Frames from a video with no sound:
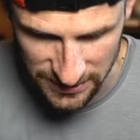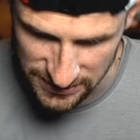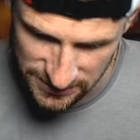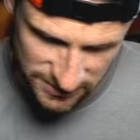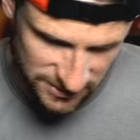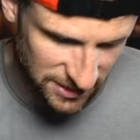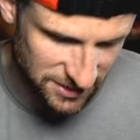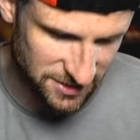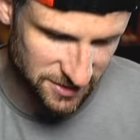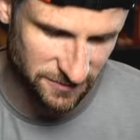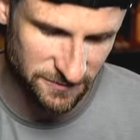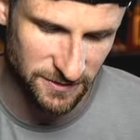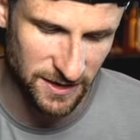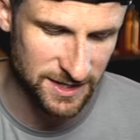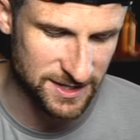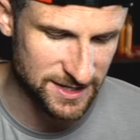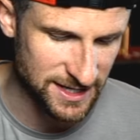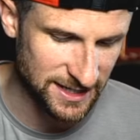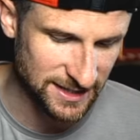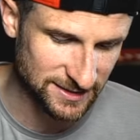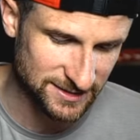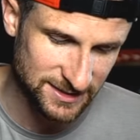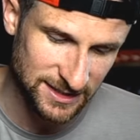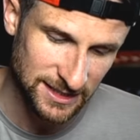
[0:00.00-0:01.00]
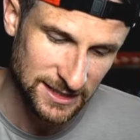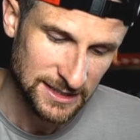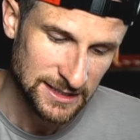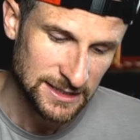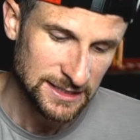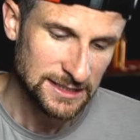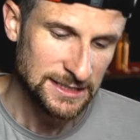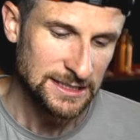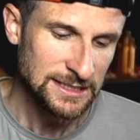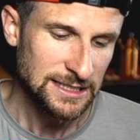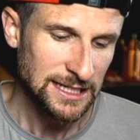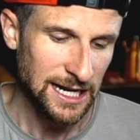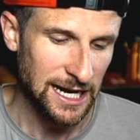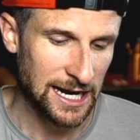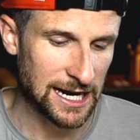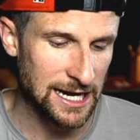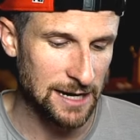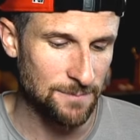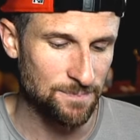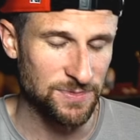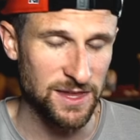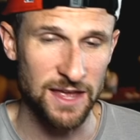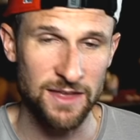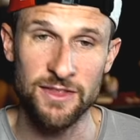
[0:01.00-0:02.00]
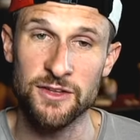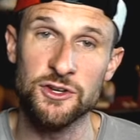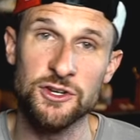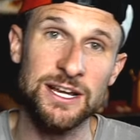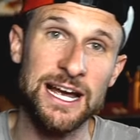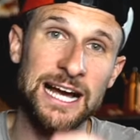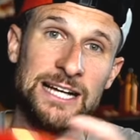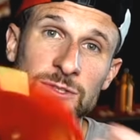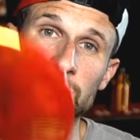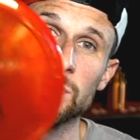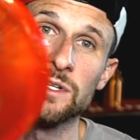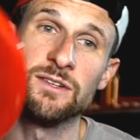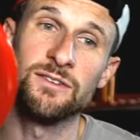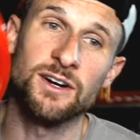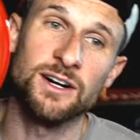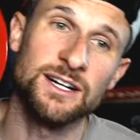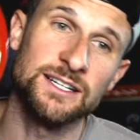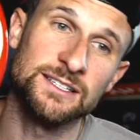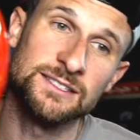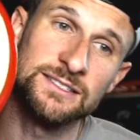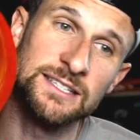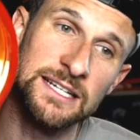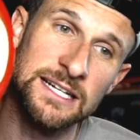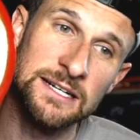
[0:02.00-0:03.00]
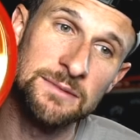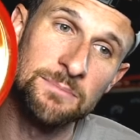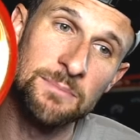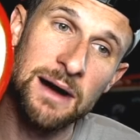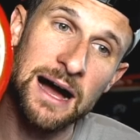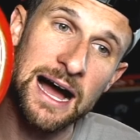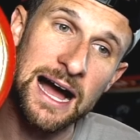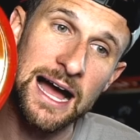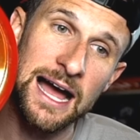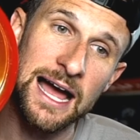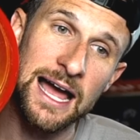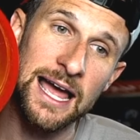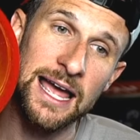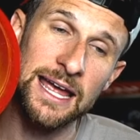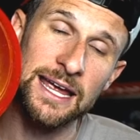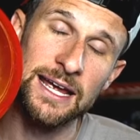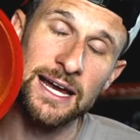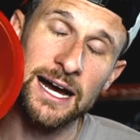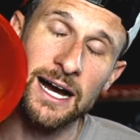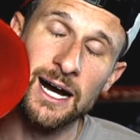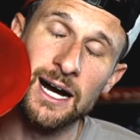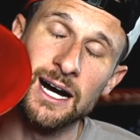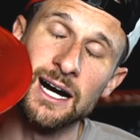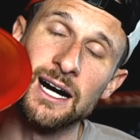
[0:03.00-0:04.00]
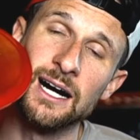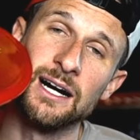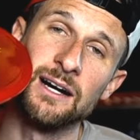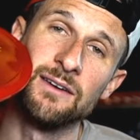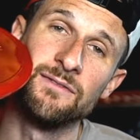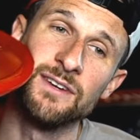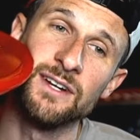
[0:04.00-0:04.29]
Such a fun disc. And then you guys will have already seen my